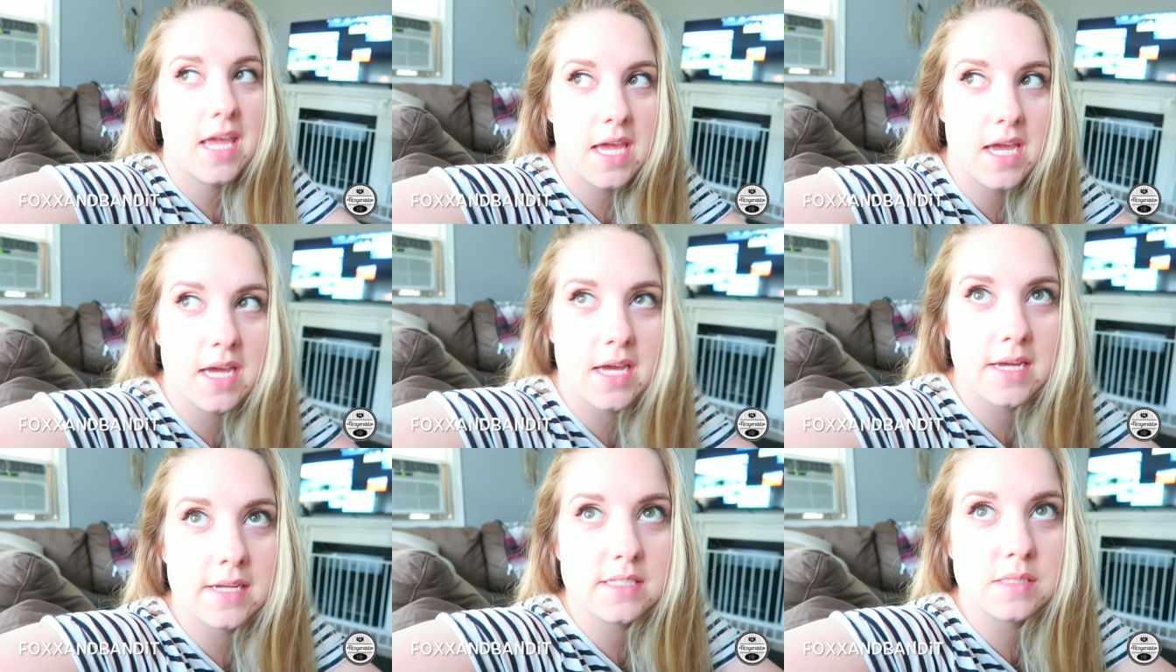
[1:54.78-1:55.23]

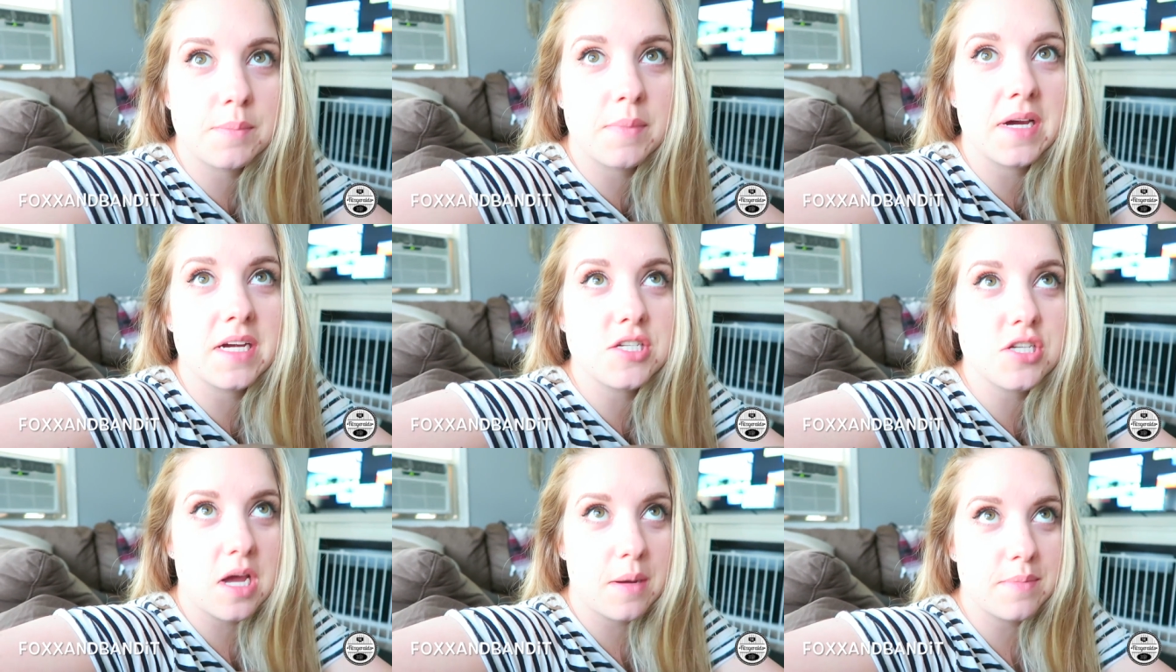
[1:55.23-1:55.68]
and
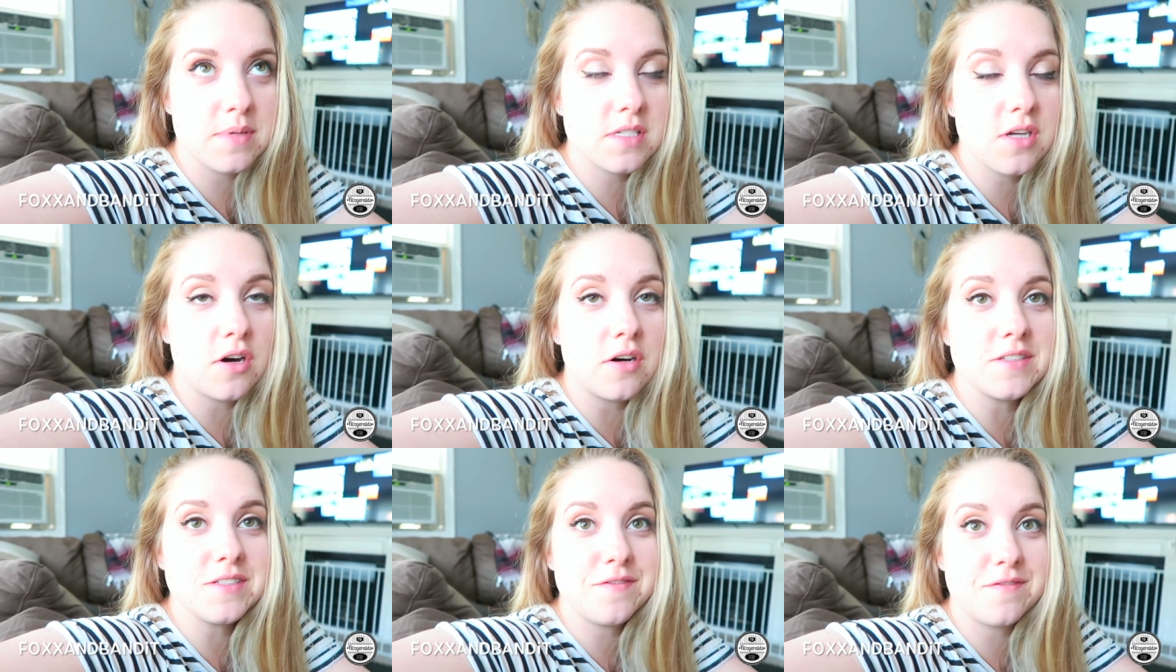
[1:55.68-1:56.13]
my shop is
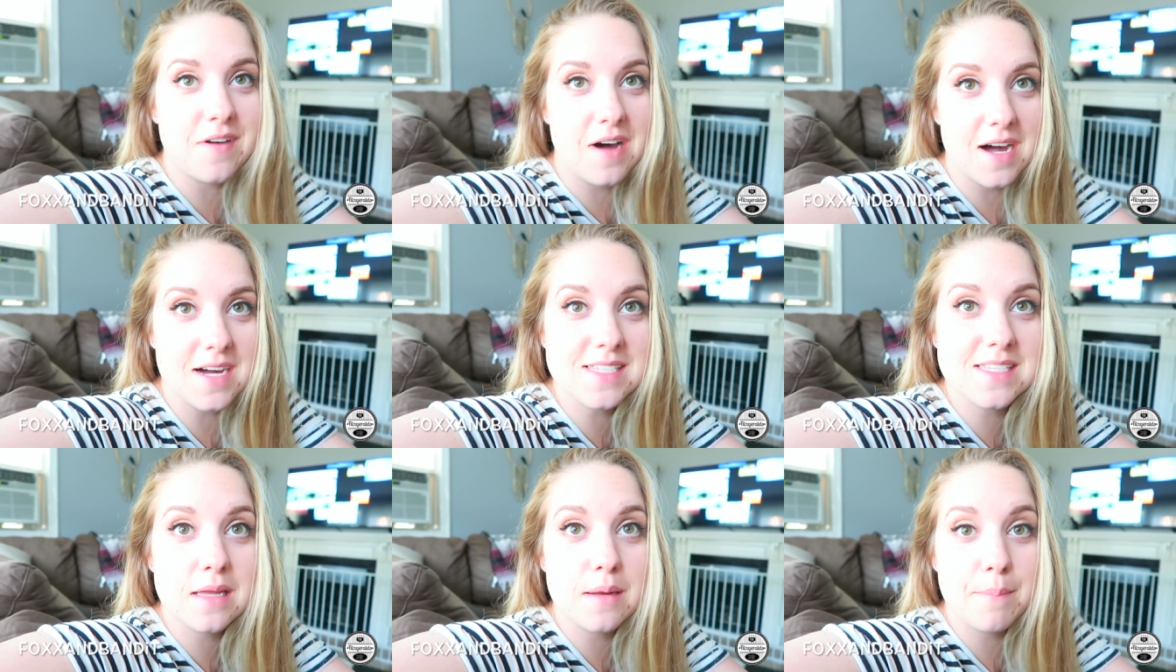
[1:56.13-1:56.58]
called
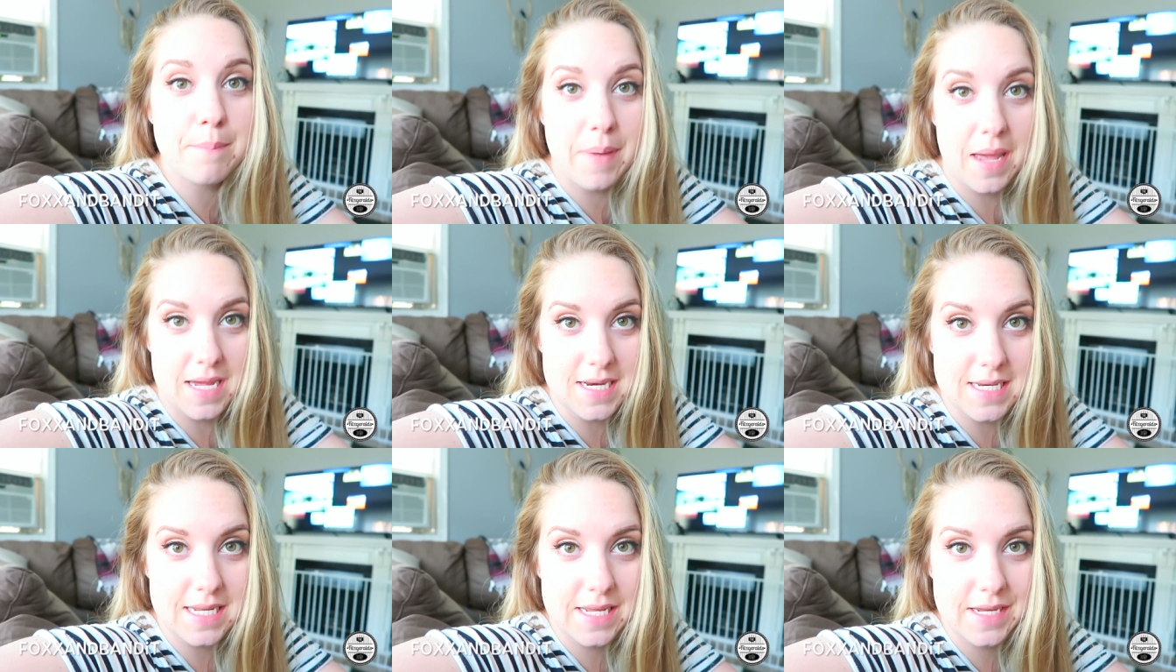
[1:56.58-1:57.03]
Foxx and
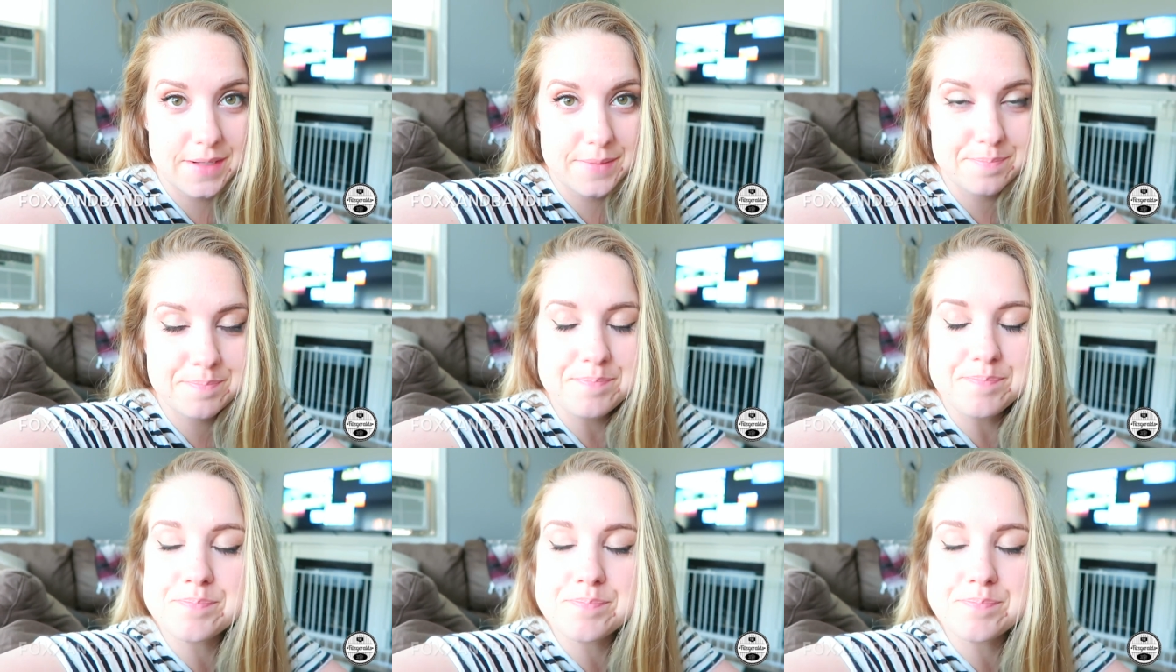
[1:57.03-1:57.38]
Bandit.